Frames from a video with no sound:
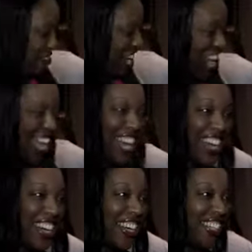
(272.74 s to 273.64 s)

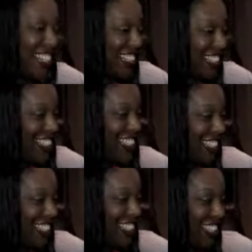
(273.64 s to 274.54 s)

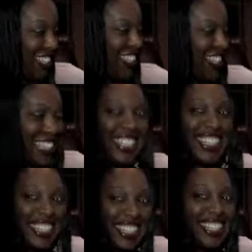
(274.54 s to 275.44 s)

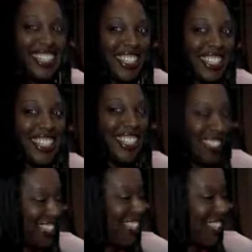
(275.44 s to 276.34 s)

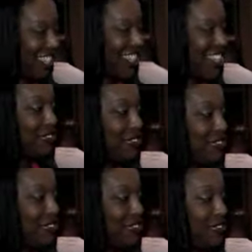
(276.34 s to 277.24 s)

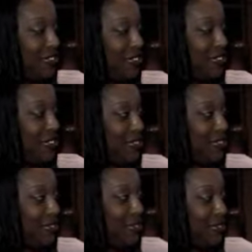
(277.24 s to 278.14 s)

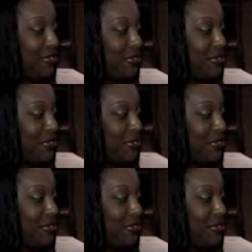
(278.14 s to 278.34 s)
The person shown says nothing.